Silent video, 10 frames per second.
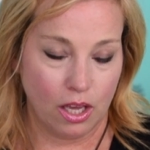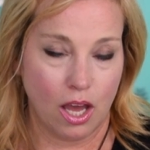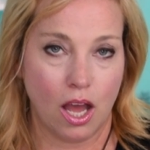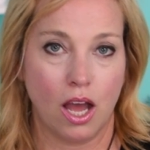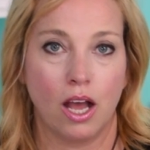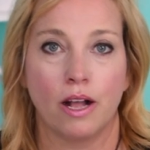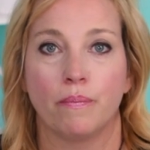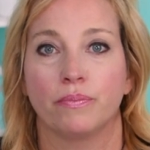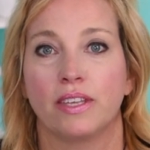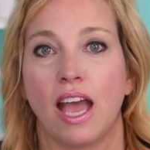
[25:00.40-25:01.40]

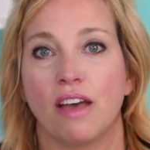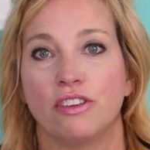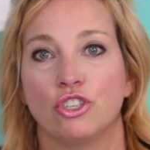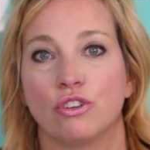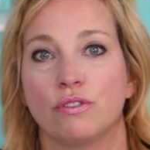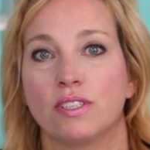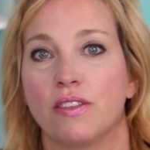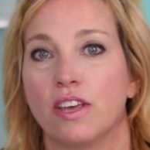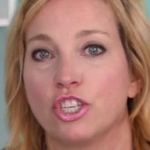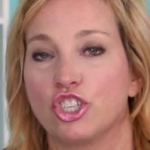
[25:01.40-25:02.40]
Kathy Drew said
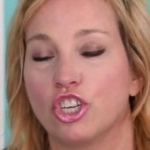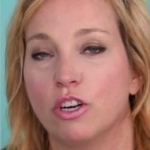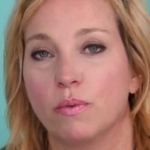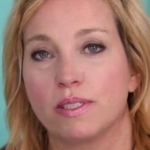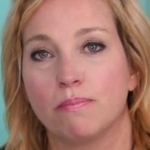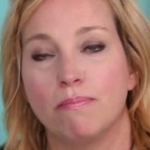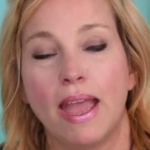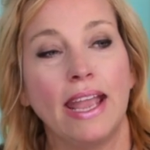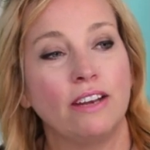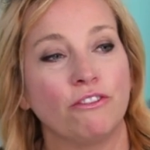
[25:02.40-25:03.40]
that shirt was
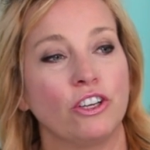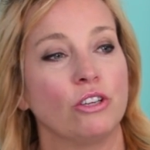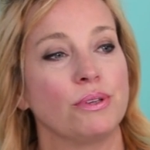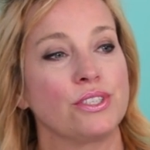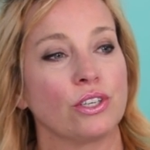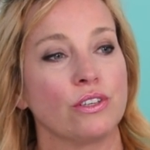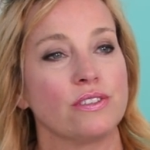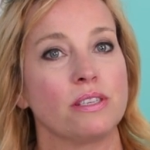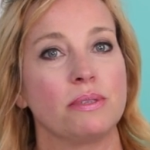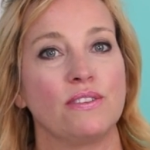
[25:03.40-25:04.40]
made for you, Mr. Cruise
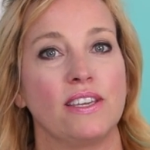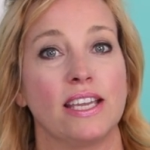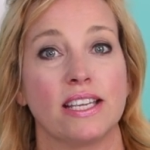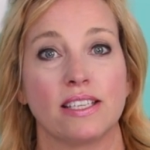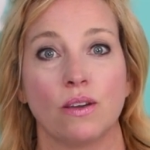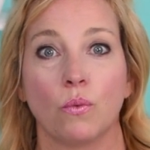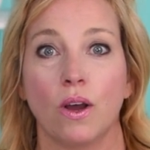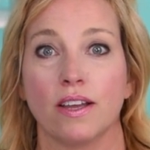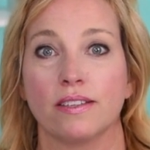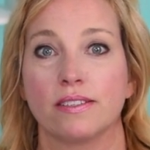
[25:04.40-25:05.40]
Seems TV. Yes, it
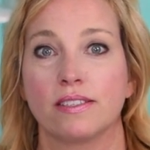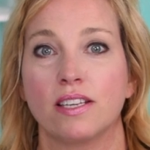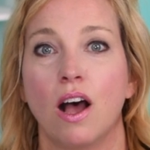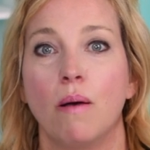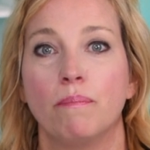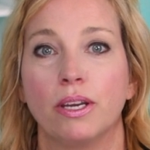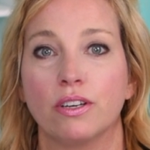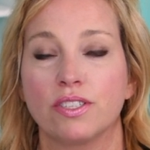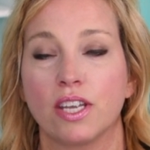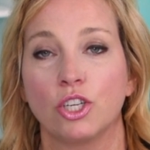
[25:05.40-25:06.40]
was. Tom Beer
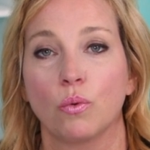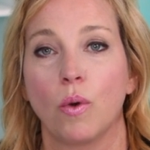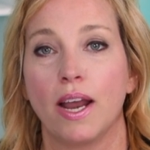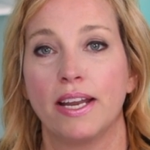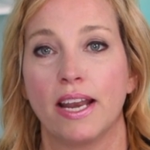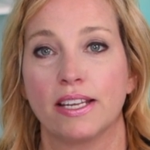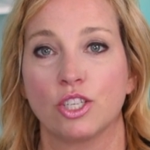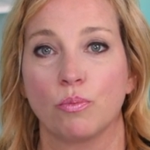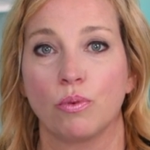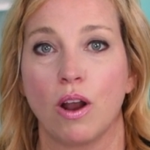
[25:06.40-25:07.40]
said your wine headaches are
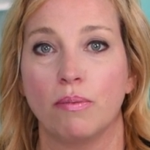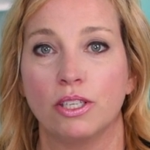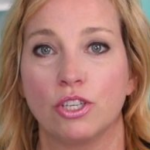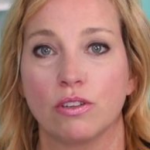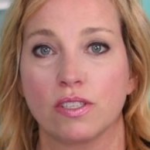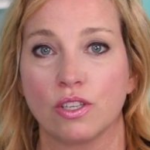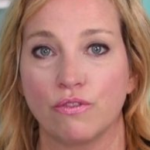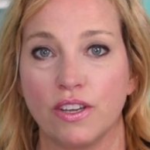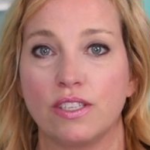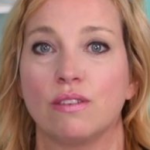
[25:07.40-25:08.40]
probably due to the
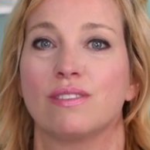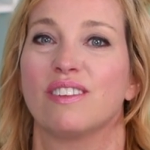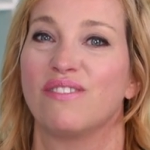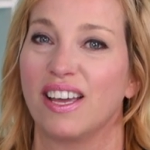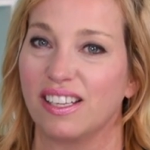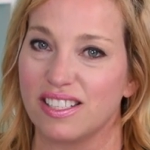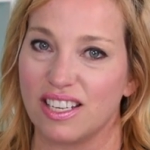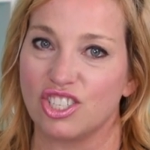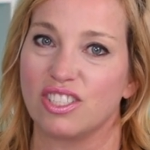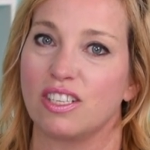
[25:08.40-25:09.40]
sulfates used in the
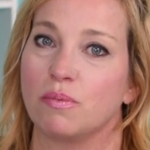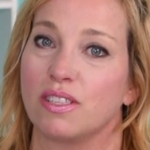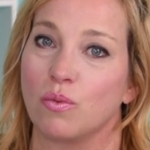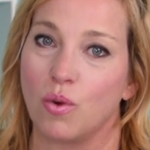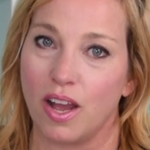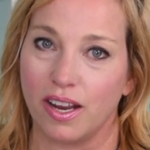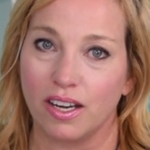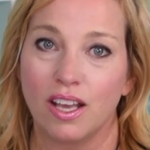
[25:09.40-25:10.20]
finalization steps in the wine.